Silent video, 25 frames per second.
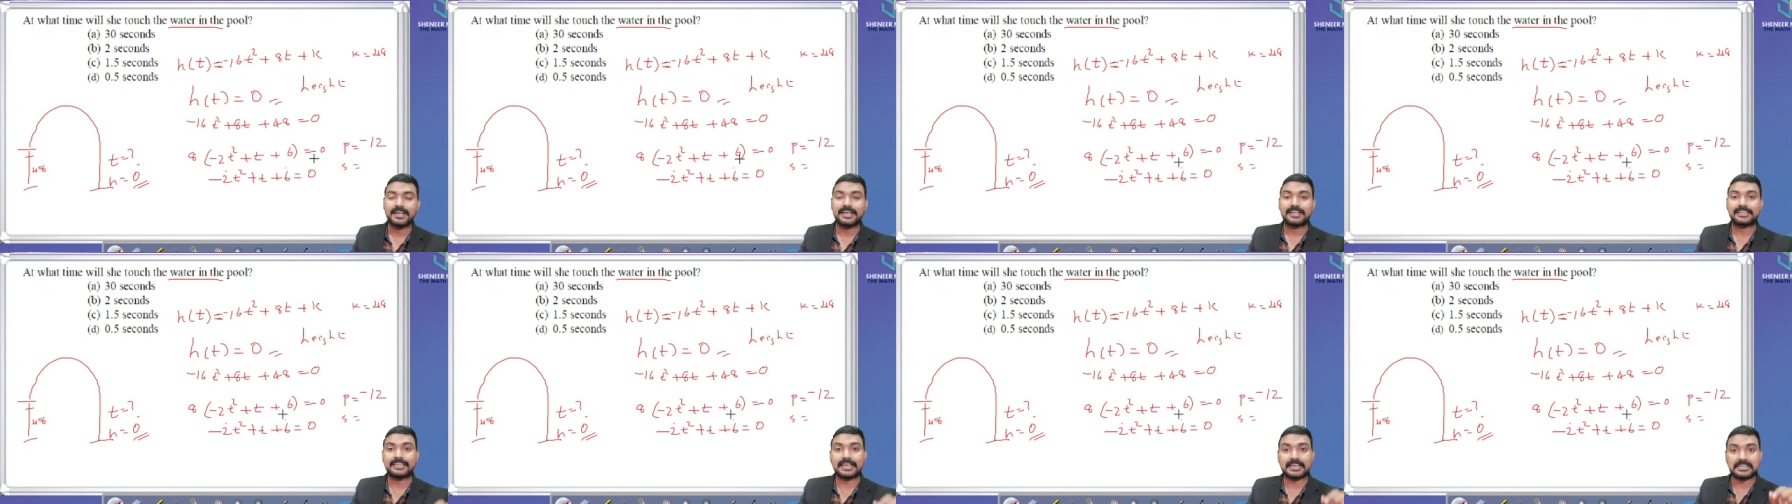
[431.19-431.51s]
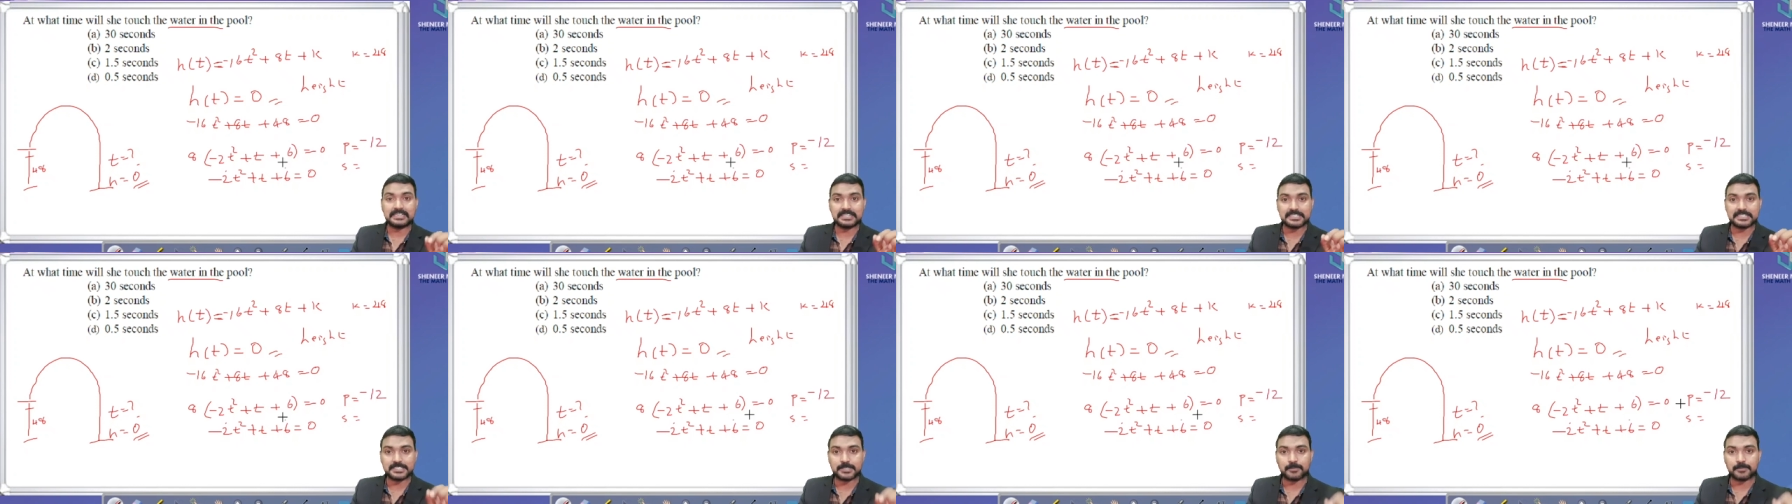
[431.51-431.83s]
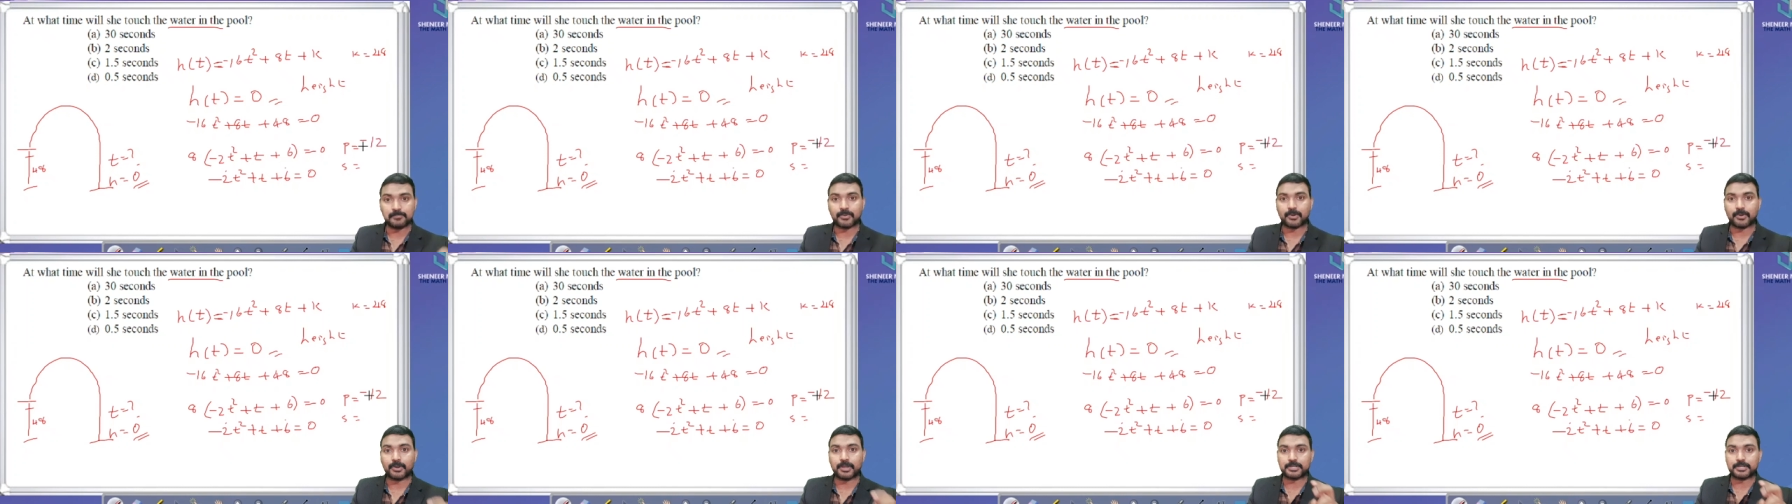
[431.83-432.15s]
that is the
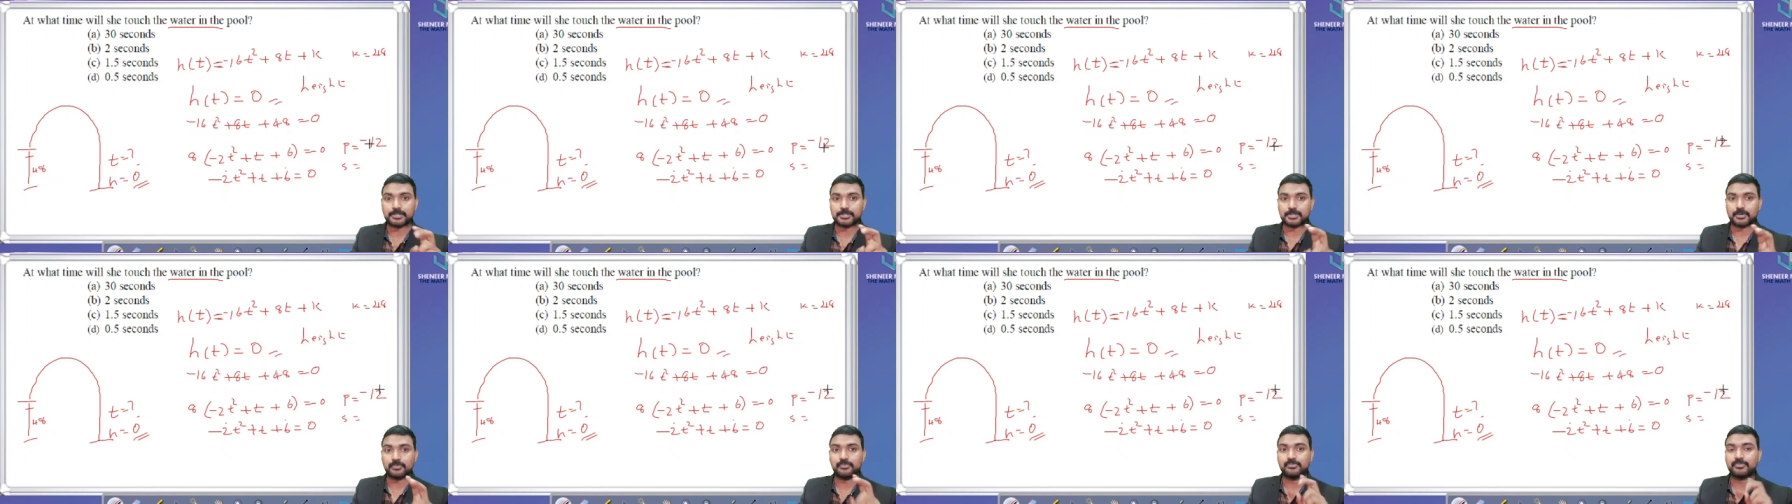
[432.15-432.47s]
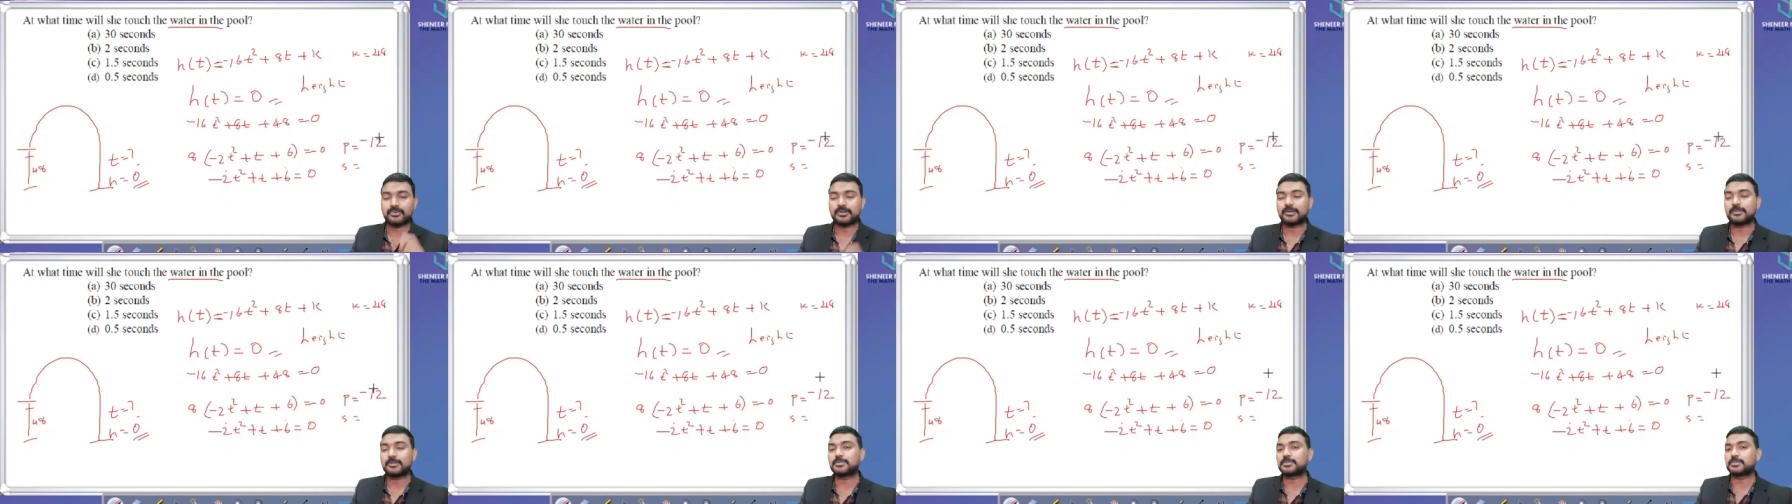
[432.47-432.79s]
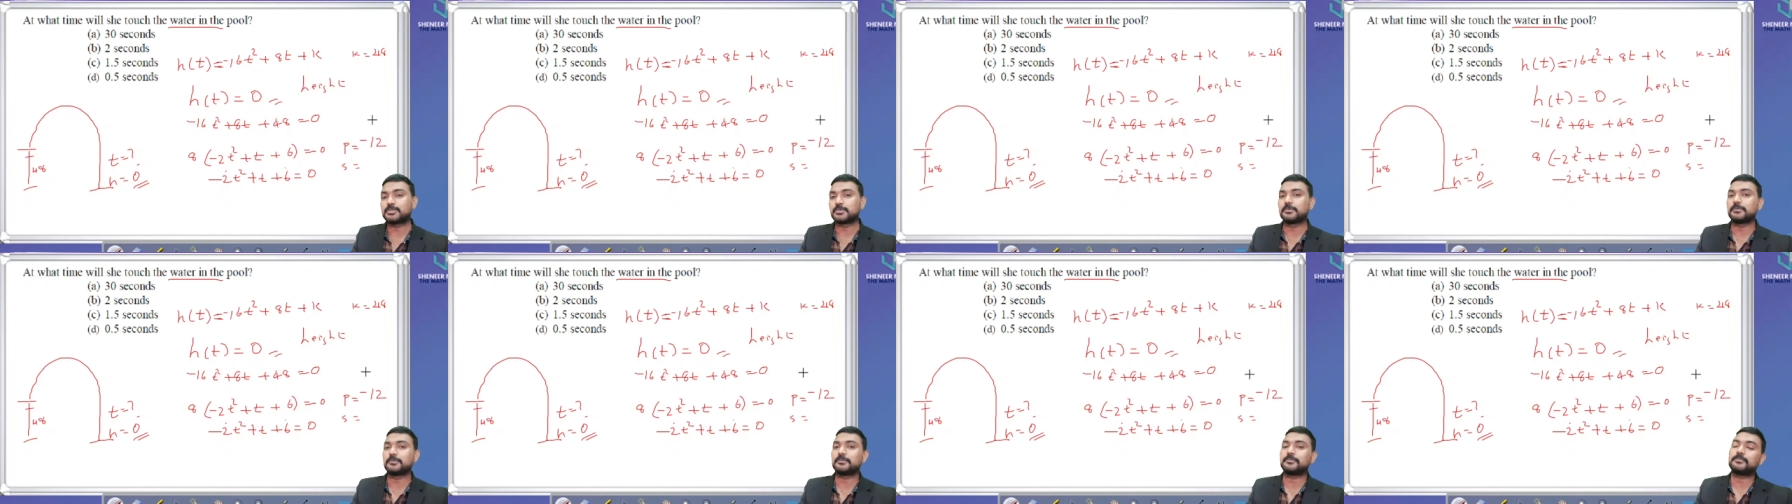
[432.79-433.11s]
product of
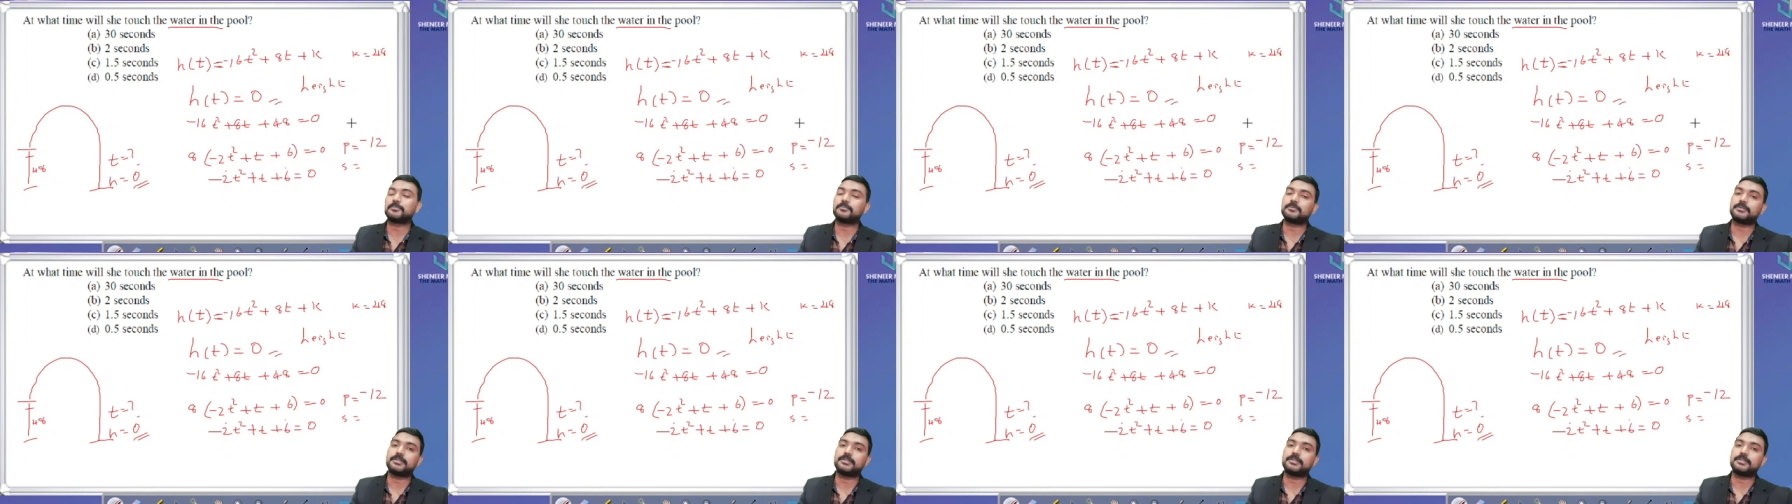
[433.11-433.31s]
two